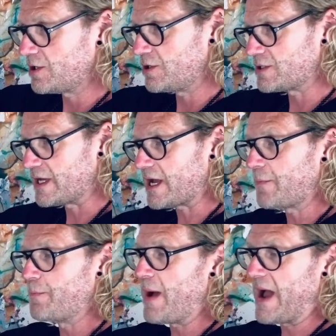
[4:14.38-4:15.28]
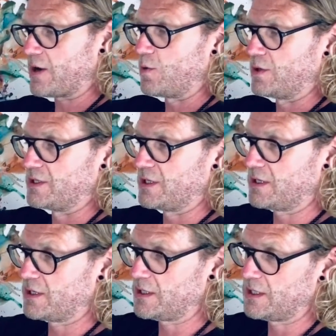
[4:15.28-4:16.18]
you take a backward
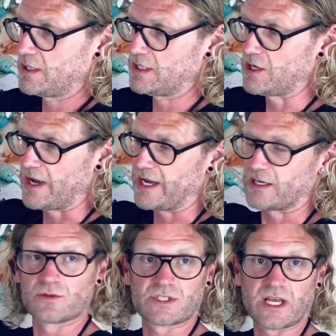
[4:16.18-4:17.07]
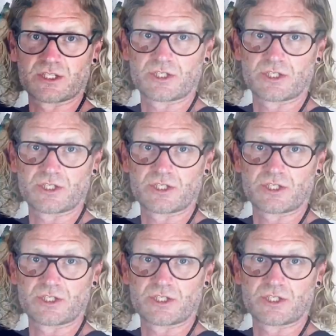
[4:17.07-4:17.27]
diagonal section.